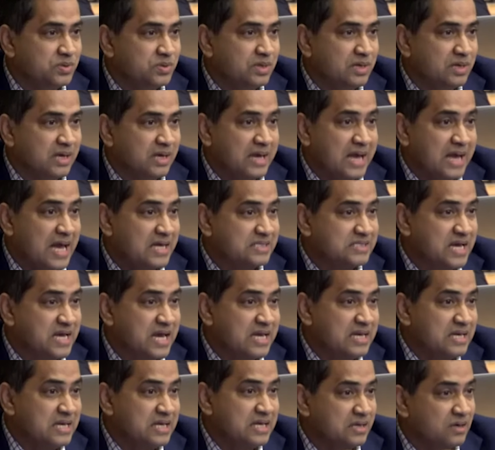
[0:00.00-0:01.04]
get
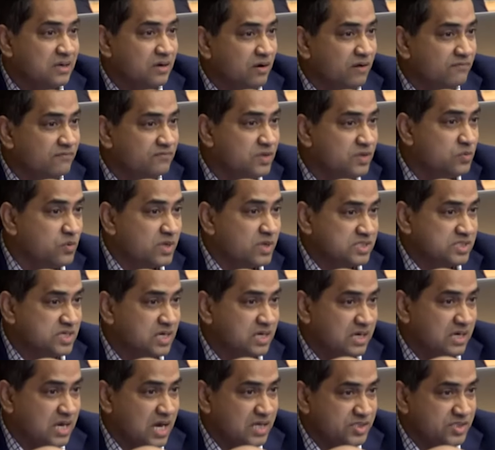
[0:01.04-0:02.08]
any of the Western
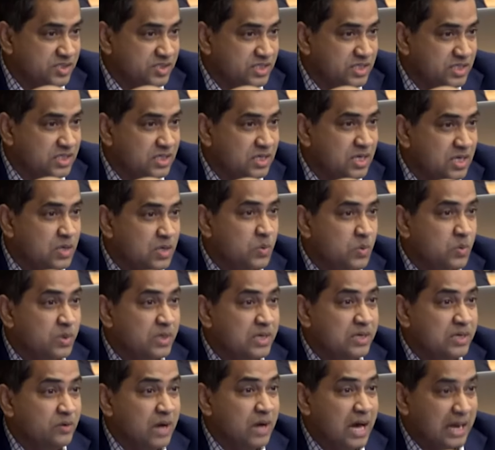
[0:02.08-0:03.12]
country. Will
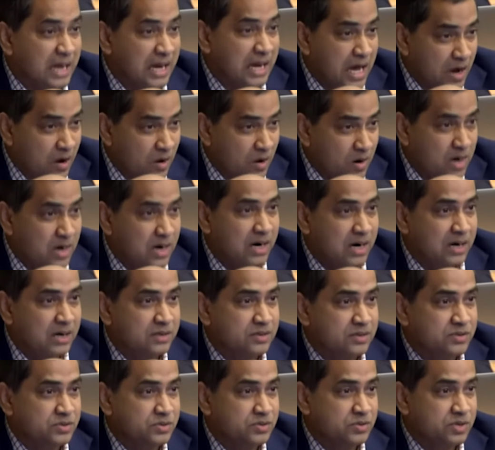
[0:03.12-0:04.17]
you allow her
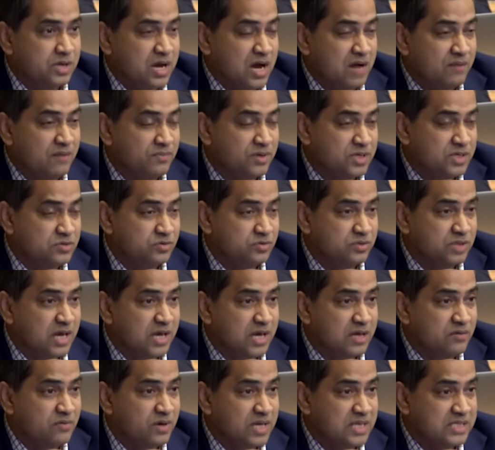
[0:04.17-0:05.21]
to come into the
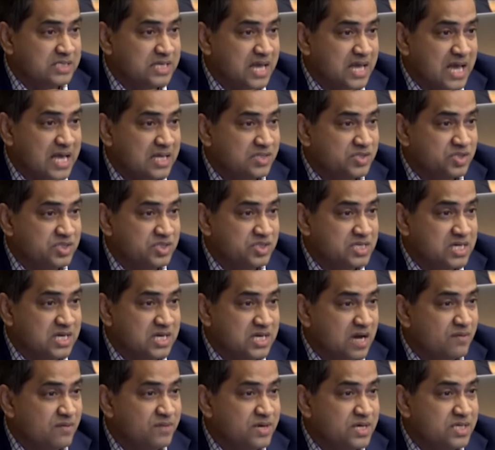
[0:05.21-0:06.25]
U.S. as she
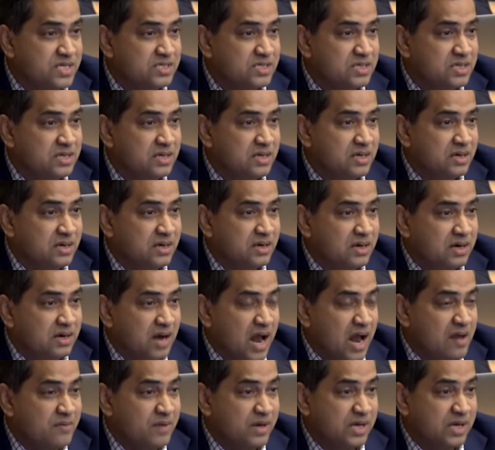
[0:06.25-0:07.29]
commit
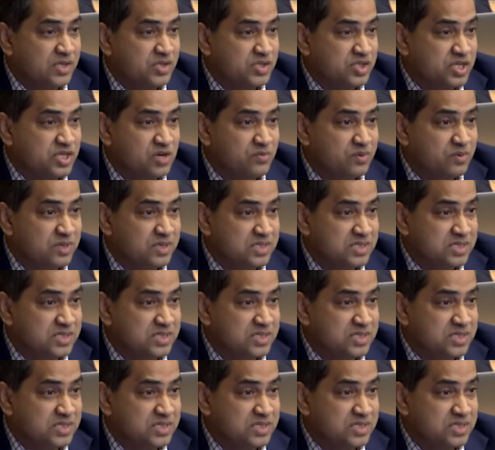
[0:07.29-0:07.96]
crime not, against humanity,